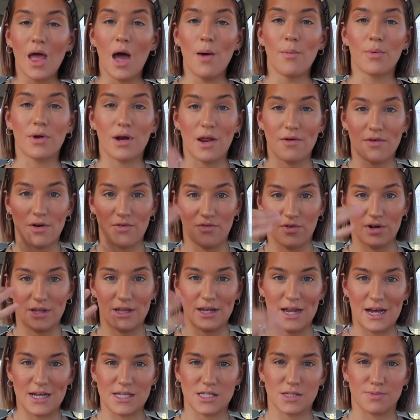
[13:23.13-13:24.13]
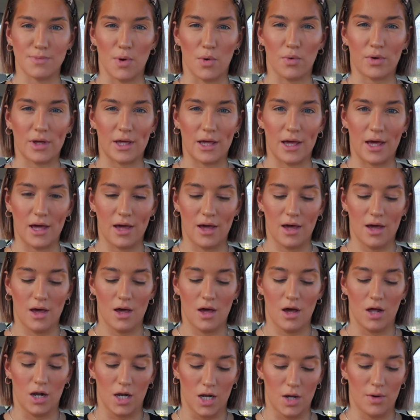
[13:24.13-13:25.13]
I'm going to have a really nice smoky
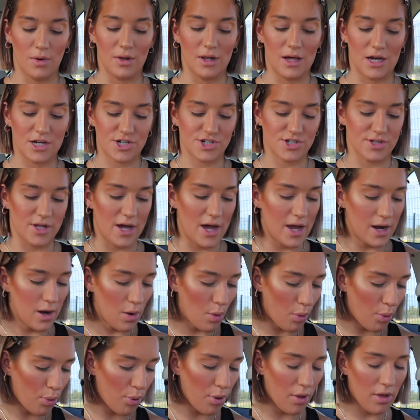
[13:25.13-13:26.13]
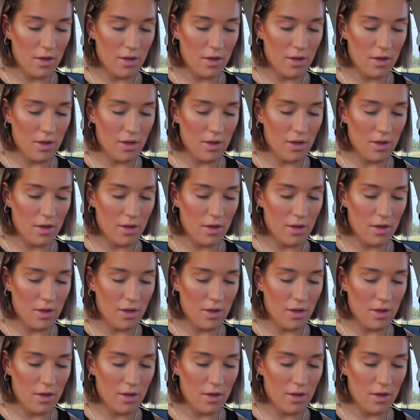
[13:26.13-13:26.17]
lower lash line.